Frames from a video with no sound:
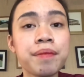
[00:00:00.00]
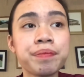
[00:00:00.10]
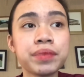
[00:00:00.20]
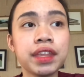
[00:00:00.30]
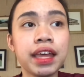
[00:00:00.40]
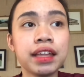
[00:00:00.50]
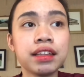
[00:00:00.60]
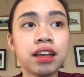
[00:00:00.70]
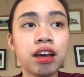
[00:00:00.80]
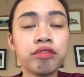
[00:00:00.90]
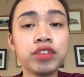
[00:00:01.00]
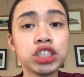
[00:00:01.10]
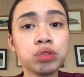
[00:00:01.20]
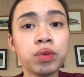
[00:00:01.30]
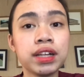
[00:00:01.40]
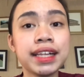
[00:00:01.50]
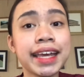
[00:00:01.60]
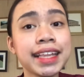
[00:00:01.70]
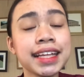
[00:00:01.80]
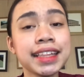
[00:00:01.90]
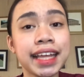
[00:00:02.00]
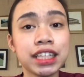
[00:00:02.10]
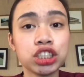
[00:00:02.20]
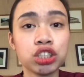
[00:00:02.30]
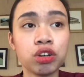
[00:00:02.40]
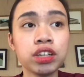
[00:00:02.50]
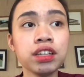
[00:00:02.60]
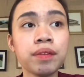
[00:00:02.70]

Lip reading: then a visual inattention,